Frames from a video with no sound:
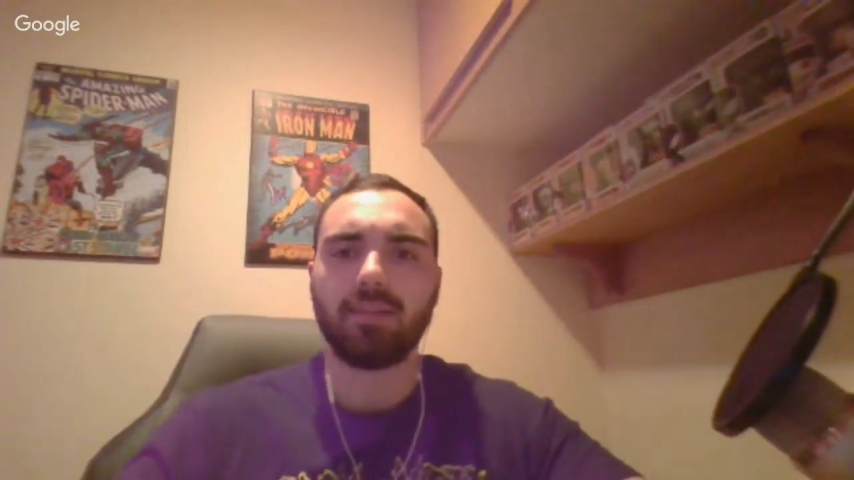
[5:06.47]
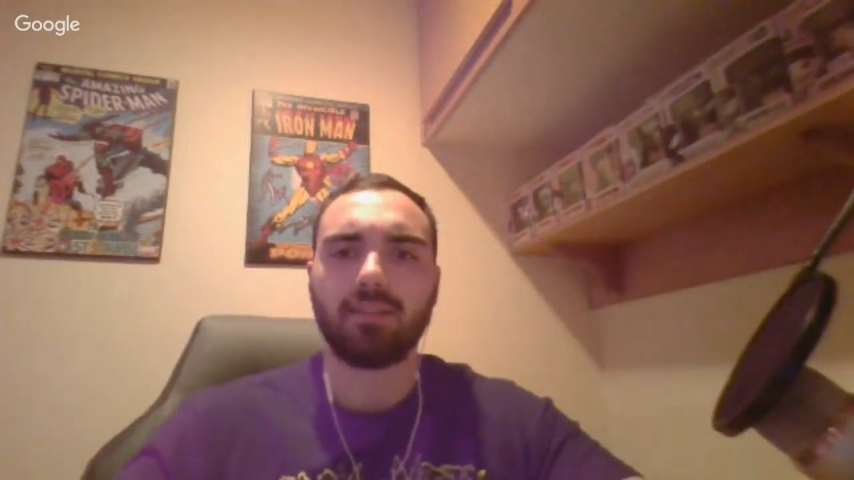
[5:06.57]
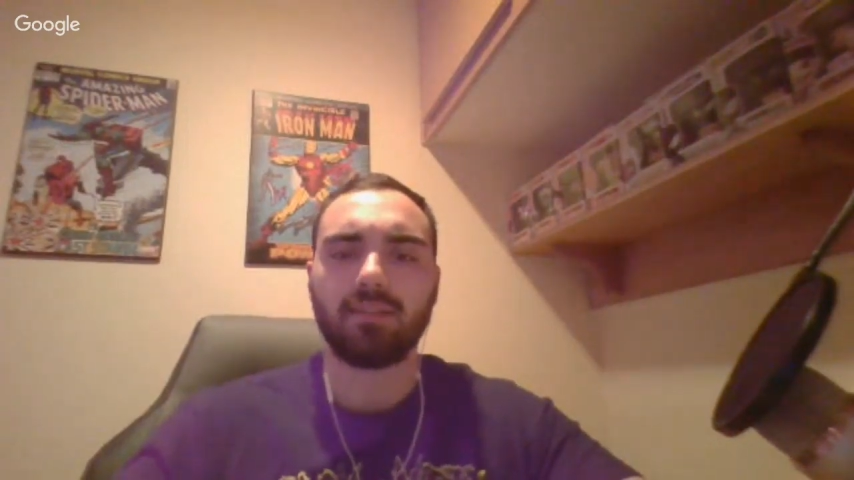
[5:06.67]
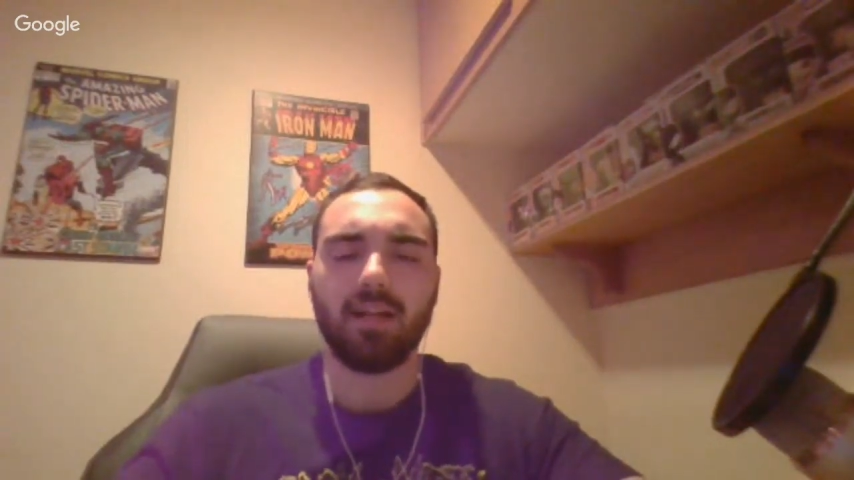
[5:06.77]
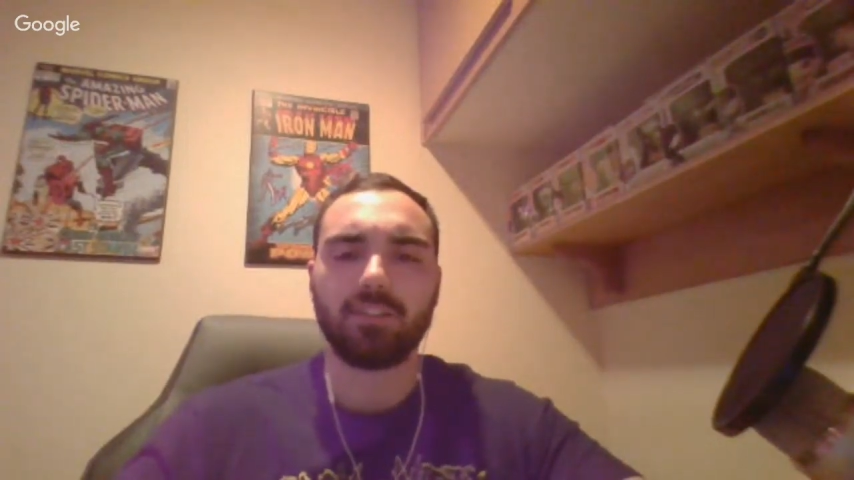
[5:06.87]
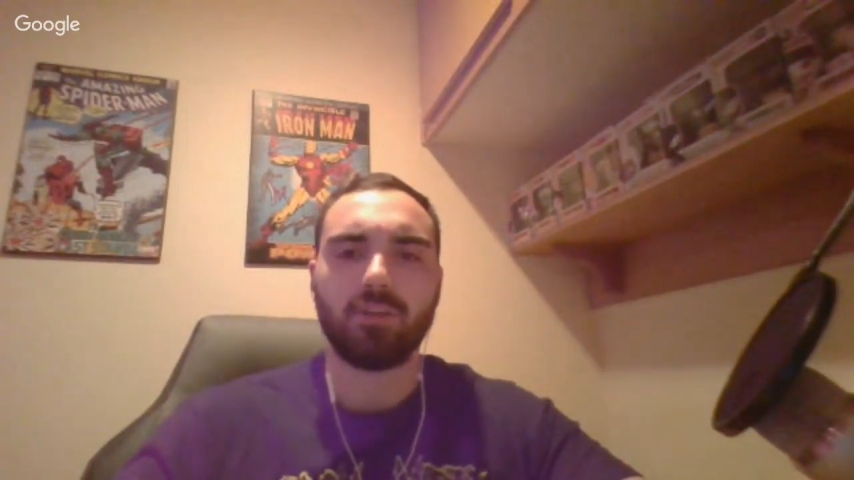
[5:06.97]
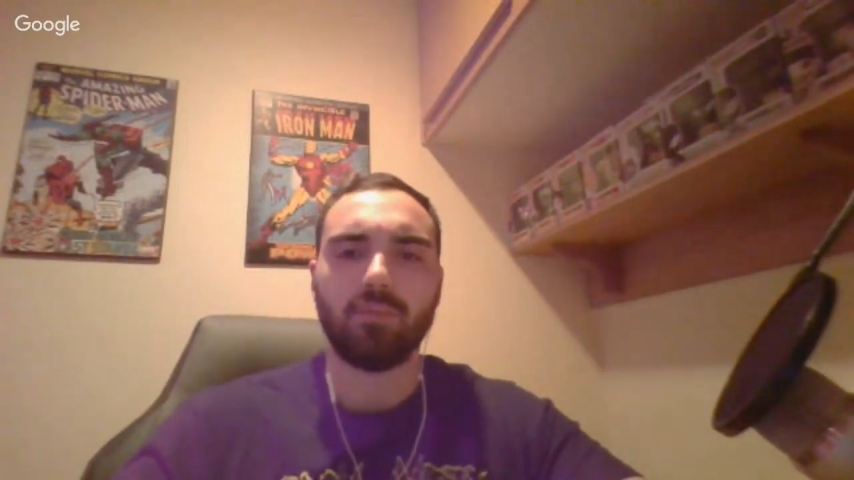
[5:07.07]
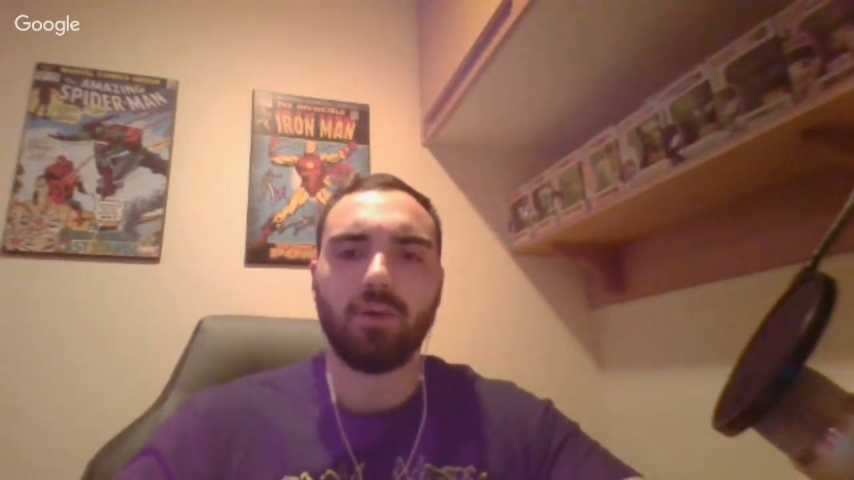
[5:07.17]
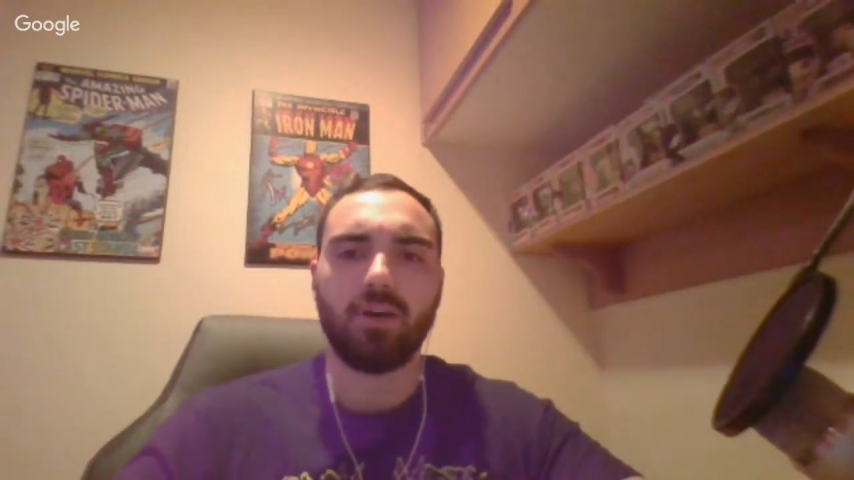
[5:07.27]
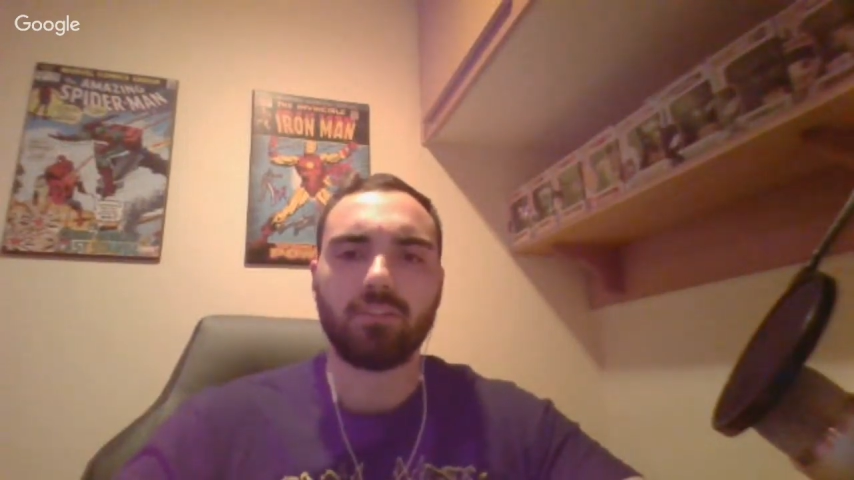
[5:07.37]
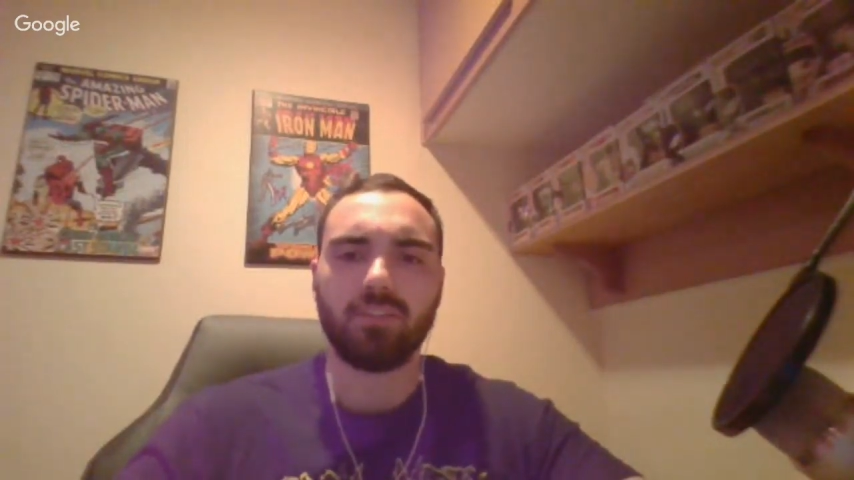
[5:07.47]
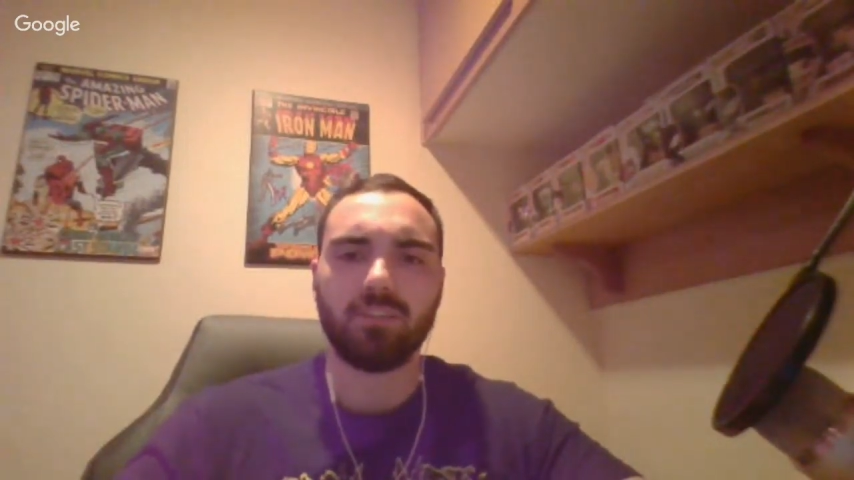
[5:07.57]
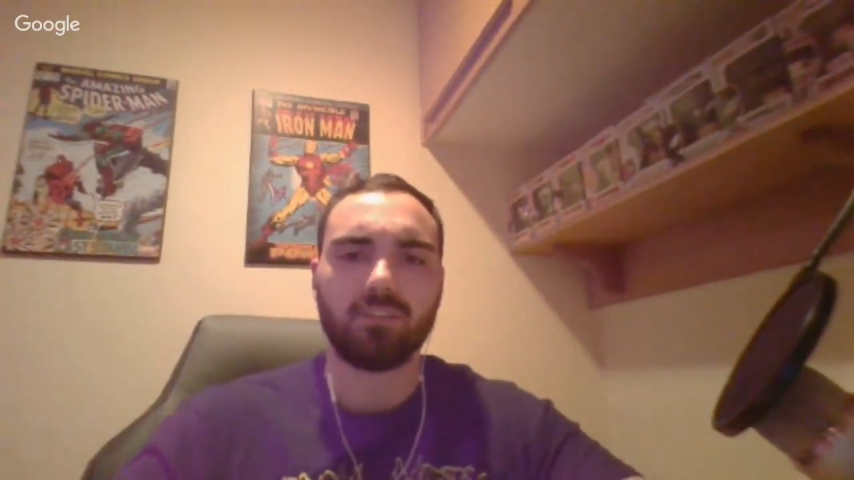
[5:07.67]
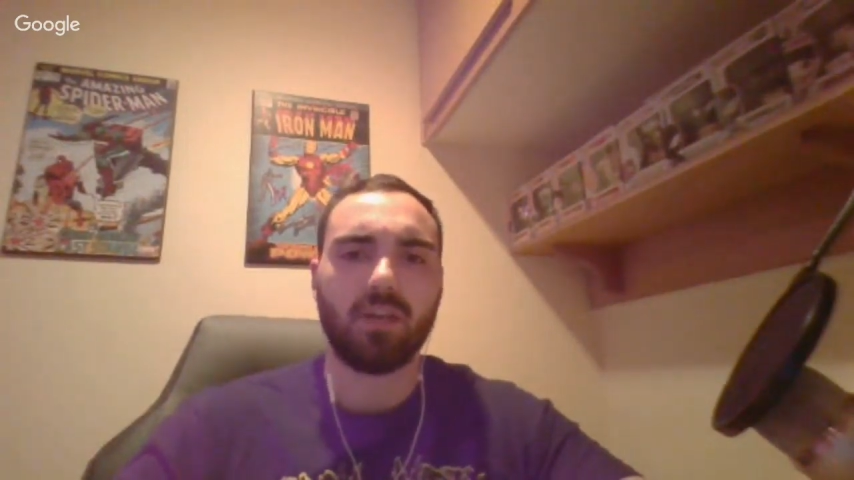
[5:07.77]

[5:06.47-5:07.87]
Like last year on Boston, there's